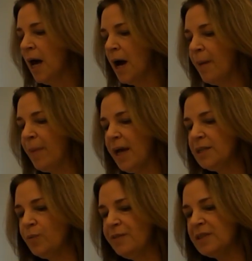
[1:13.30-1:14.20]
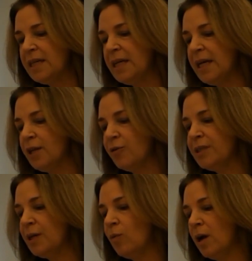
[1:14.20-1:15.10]
As we've seen
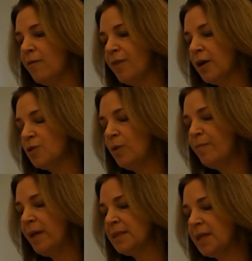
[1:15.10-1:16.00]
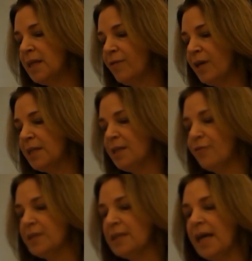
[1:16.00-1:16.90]
increasing wildfires, we've made significant difference.